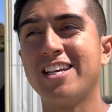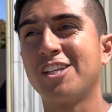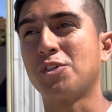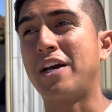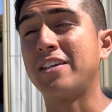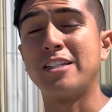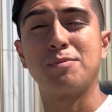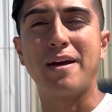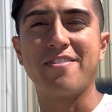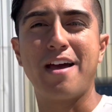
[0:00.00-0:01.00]
So I didn't
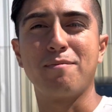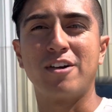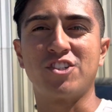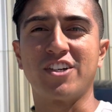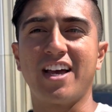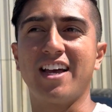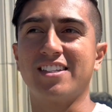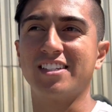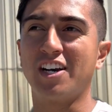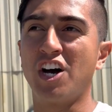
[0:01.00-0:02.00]
spend that much, you
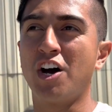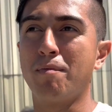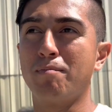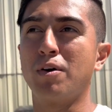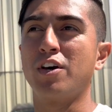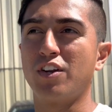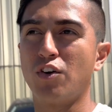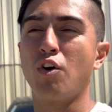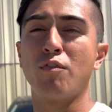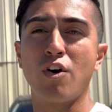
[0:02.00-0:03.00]
guys, but
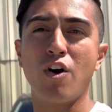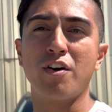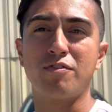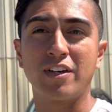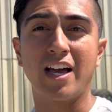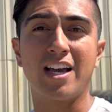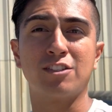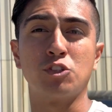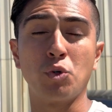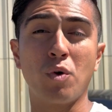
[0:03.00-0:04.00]
overall, if you guys
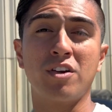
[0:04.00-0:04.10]
do want